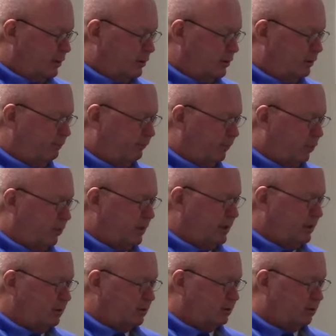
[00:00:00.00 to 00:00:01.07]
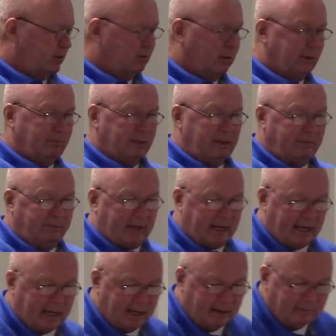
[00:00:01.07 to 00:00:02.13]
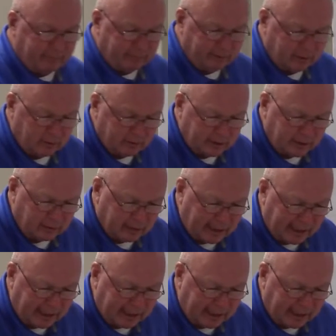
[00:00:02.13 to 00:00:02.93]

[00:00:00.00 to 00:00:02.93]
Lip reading: 240.21b5, if you look here,